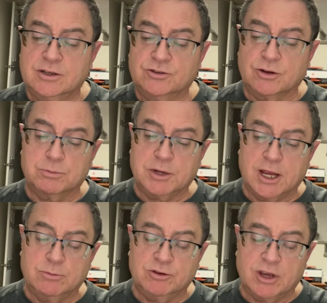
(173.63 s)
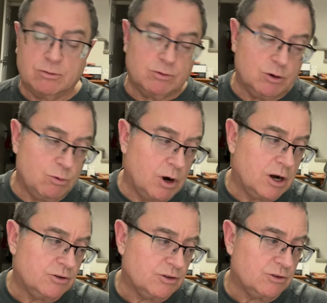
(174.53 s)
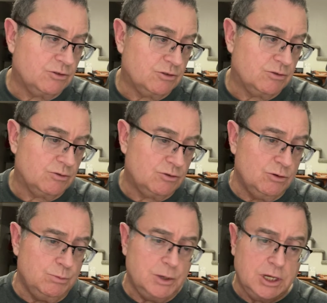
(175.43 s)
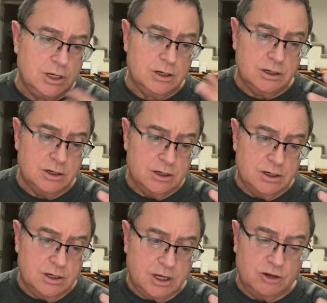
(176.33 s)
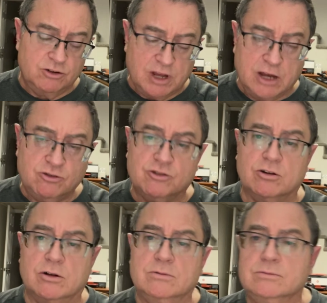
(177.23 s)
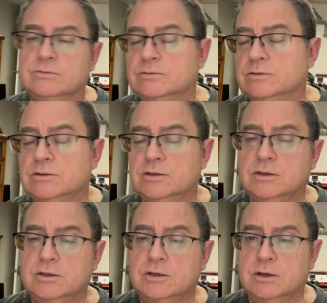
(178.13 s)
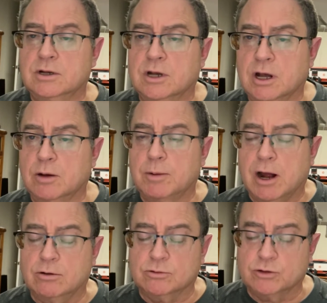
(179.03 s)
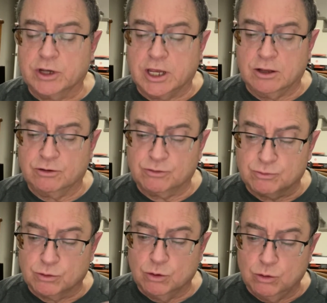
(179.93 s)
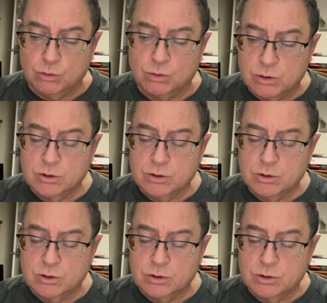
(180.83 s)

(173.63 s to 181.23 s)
Sometimes that requires us to be intentional about looking through